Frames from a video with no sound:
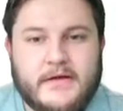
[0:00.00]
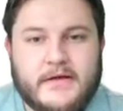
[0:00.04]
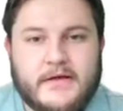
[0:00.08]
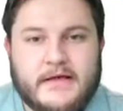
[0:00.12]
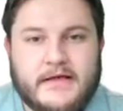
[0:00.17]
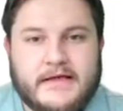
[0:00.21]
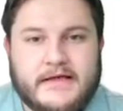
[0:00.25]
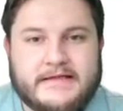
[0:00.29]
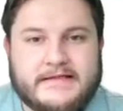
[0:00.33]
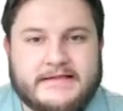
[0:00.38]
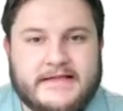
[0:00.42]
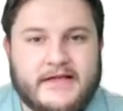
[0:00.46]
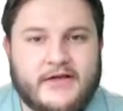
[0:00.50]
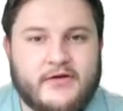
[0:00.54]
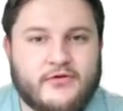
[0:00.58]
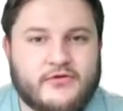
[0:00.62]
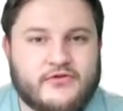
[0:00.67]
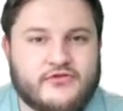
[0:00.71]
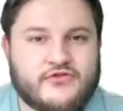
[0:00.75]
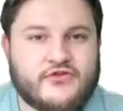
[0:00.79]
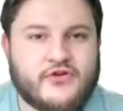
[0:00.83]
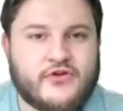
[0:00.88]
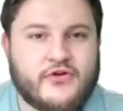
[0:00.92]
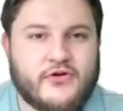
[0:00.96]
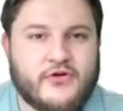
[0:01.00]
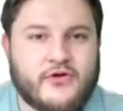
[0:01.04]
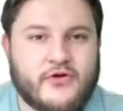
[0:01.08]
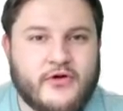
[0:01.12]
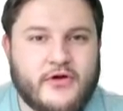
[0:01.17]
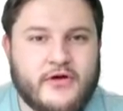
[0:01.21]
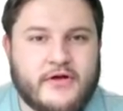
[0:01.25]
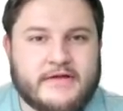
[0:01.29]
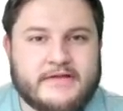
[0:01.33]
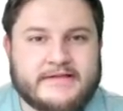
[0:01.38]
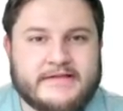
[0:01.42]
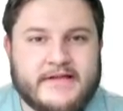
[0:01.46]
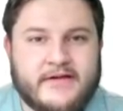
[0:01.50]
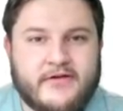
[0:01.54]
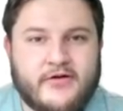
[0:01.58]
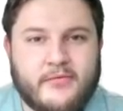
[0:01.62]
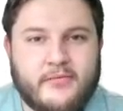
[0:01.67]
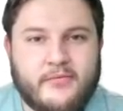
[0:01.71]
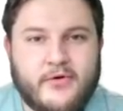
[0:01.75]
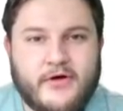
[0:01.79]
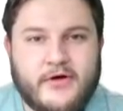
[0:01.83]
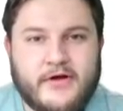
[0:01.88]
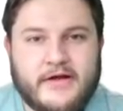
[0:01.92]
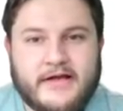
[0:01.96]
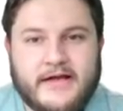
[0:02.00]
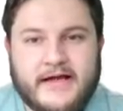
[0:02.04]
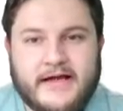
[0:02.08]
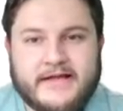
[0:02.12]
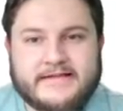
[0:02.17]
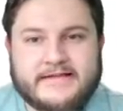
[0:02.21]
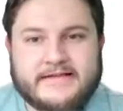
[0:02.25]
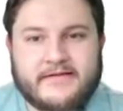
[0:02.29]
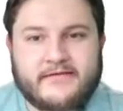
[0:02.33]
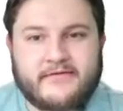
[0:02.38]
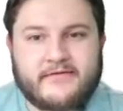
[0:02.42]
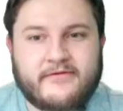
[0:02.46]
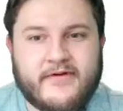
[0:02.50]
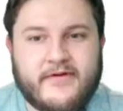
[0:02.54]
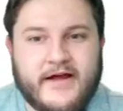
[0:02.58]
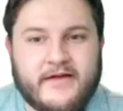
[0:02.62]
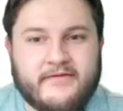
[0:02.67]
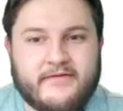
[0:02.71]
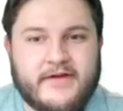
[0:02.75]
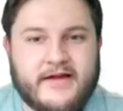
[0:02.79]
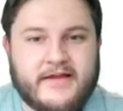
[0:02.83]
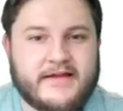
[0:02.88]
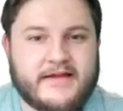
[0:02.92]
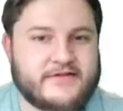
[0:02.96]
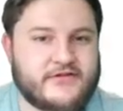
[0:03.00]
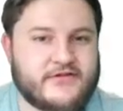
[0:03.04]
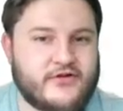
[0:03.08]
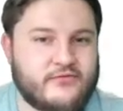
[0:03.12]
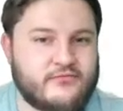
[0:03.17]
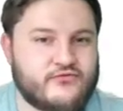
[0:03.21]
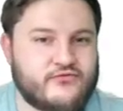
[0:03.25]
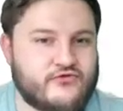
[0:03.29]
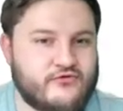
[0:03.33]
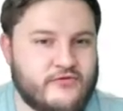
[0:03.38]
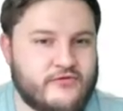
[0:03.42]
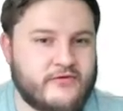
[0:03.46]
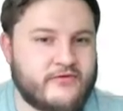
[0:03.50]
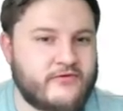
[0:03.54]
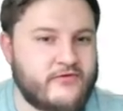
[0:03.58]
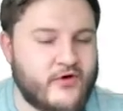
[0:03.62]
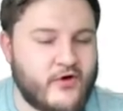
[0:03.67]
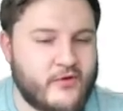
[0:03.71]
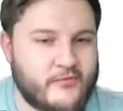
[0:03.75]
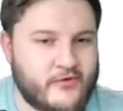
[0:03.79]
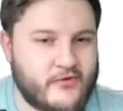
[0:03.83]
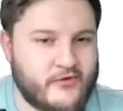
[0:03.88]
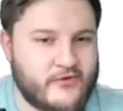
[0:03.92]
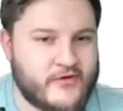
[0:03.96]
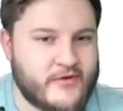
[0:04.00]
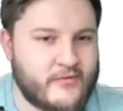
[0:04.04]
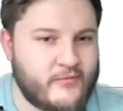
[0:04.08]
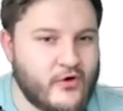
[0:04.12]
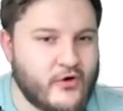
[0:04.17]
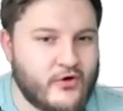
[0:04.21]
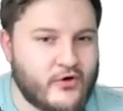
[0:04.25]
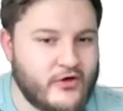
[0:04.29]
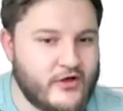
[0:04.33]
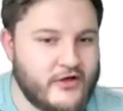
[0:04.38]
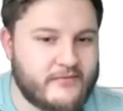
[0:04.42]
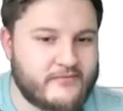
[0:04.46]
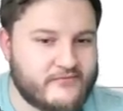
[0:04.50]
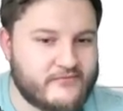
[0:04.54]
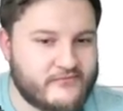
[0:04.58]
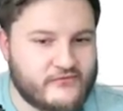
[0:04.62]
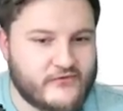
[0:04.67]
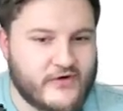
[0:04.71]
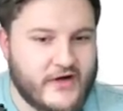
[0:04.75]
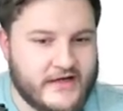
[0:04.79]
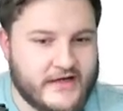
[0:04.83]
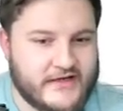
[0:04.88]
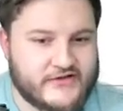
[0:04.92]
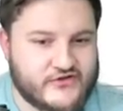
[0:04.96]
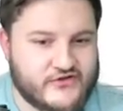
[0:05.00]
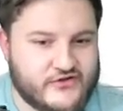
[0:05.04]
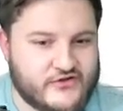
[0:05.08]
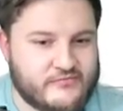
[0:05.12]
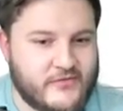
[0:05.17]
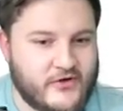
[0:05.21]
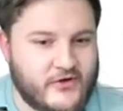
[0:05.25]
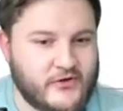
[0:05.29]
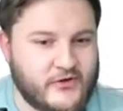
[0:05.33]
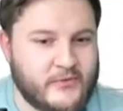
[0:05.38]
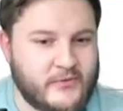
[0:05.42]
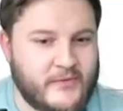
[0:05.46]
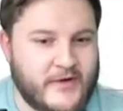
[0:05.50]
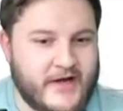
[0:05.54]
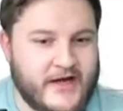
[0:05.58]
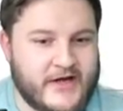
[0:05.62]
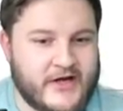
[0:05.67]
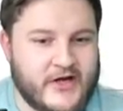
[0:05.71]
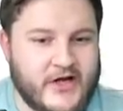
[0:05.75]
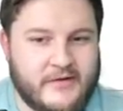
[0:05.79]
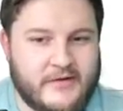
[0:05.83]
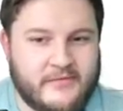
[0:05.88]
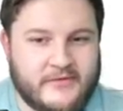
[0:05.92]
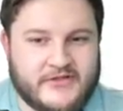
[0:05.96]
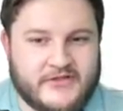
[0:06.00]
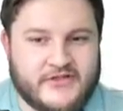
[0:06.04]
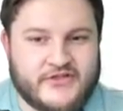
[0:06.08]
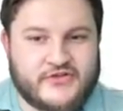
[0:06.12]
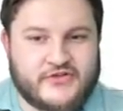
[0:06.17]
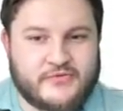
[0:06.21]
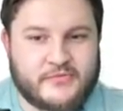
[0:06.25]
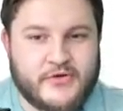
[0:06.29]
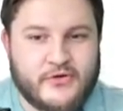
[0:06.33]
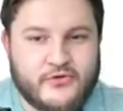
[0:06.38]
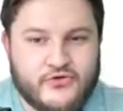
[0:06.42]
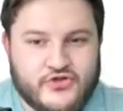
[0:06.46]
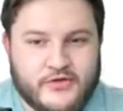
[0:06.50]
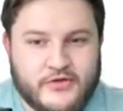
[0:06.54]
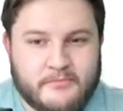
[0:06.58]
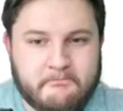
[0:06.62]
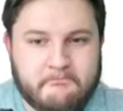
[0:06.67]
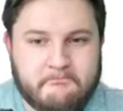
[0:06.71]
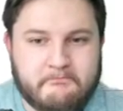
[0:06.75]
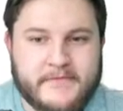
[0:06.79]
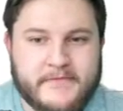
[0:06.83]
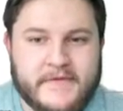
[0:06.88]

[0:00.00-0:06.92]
is equal to uh, 0.975. Now this comes from the formula in the booklet, right? It's just modeled by a normal distribution.